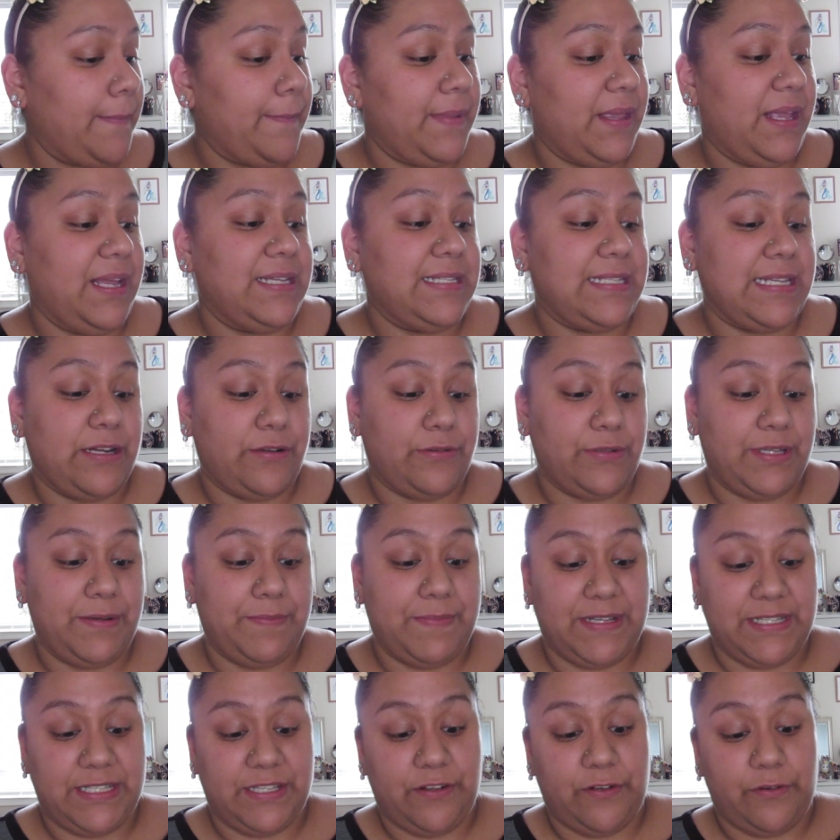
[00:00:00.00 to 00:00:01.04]
because I don't see
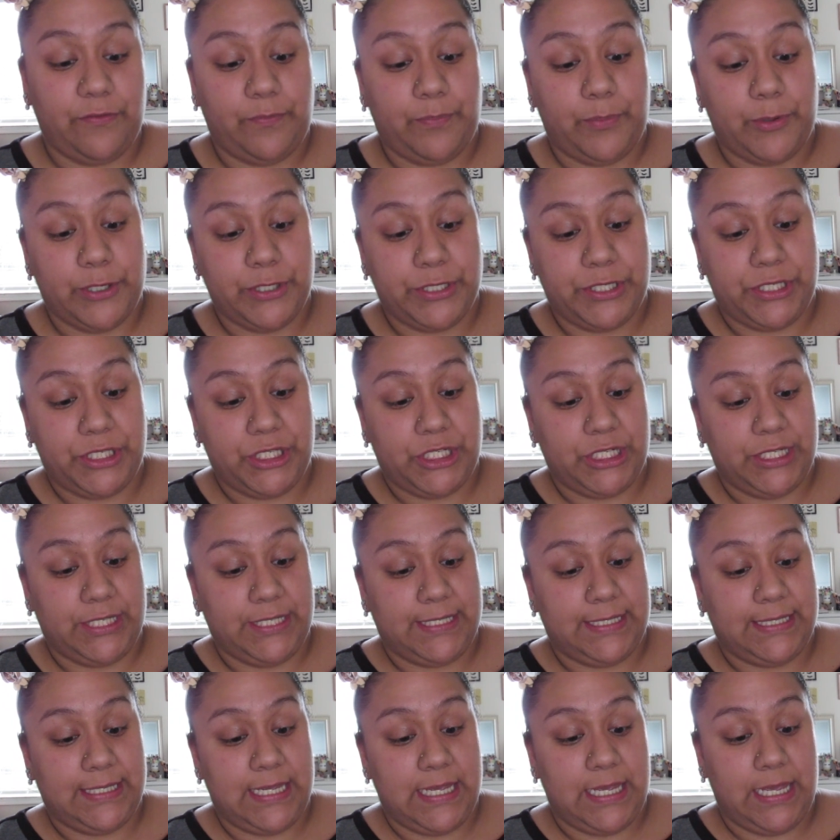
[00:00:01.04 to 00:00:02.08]
myself
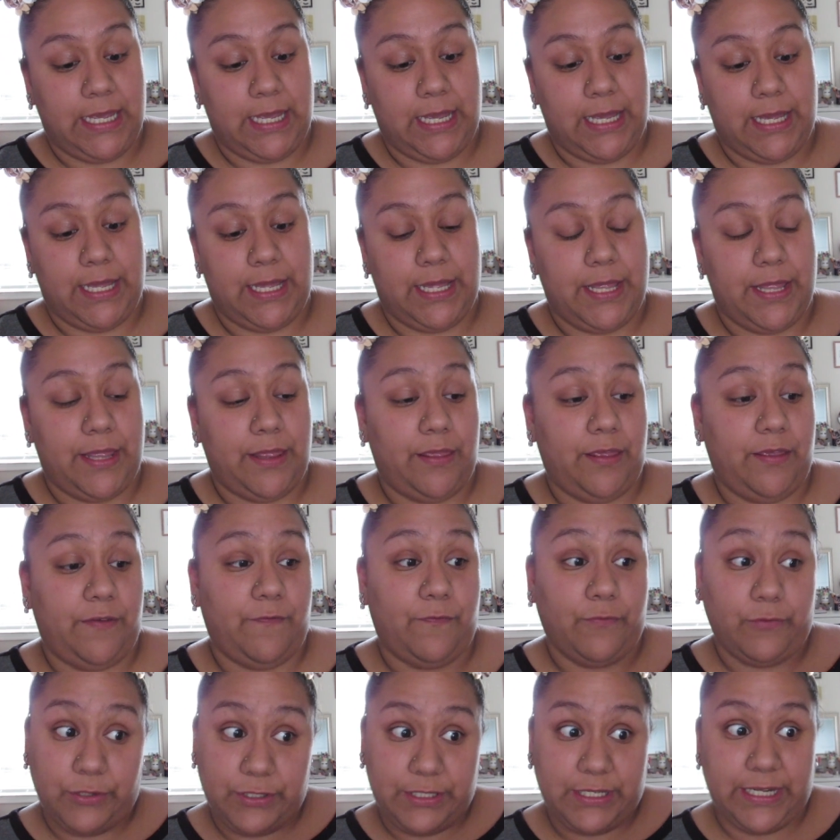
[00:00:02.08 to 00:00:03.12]
purchasing the
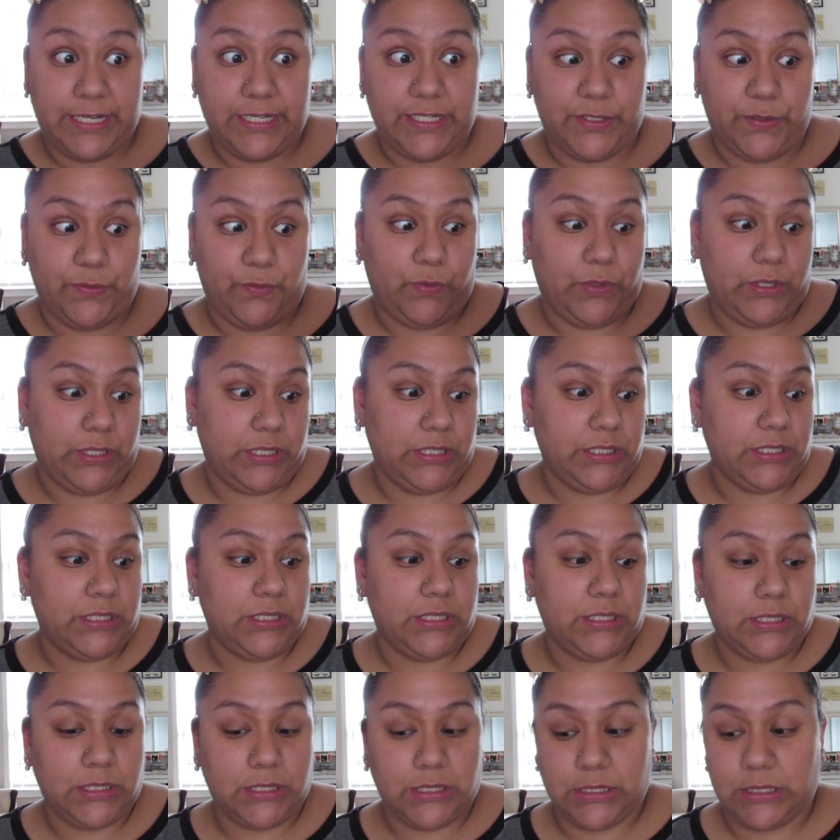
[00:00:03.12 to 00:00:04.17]
full-size
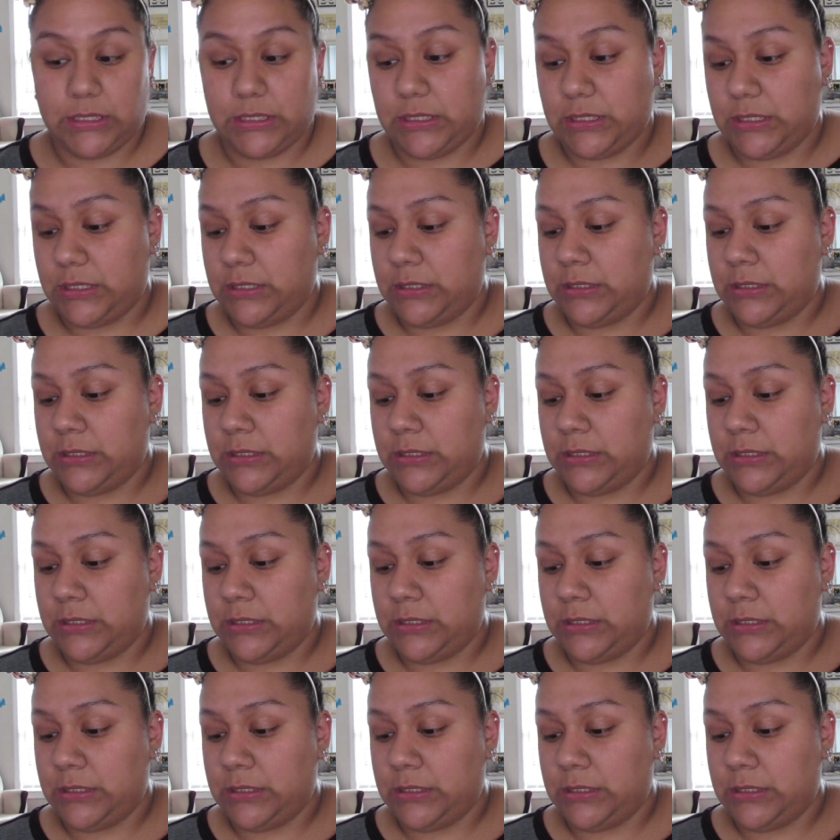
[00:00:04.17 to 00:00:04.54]
one.